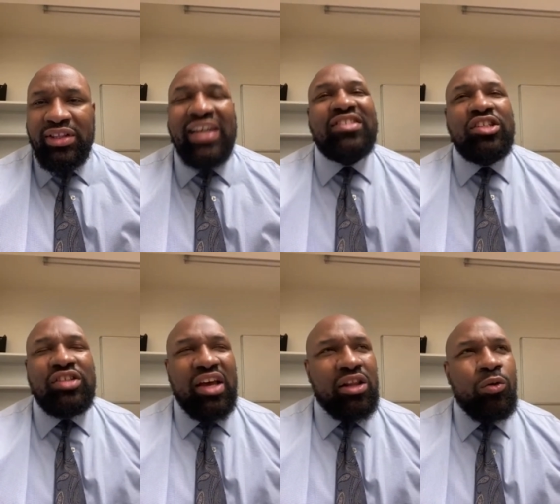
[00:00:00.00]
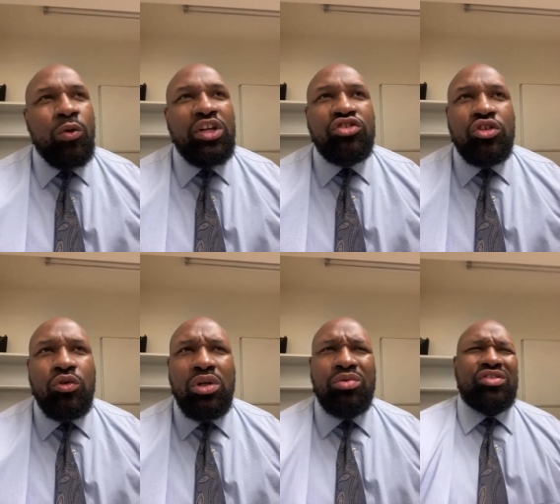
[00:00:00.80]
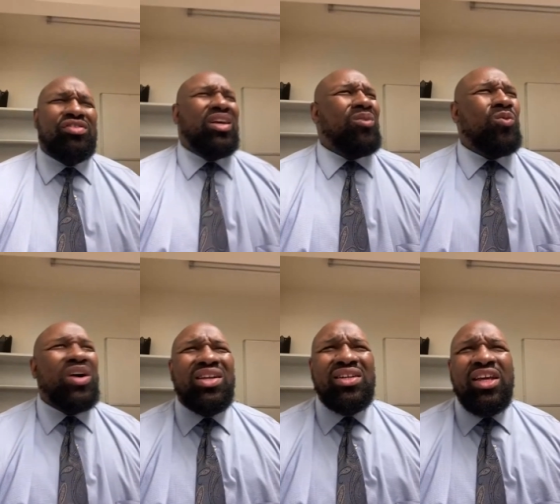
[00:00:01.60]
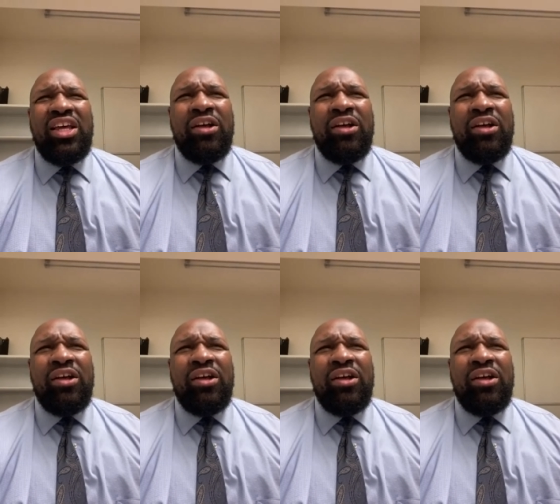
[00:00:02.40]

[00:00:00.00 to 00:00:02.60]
That's exactly what he showed. He was just like, what?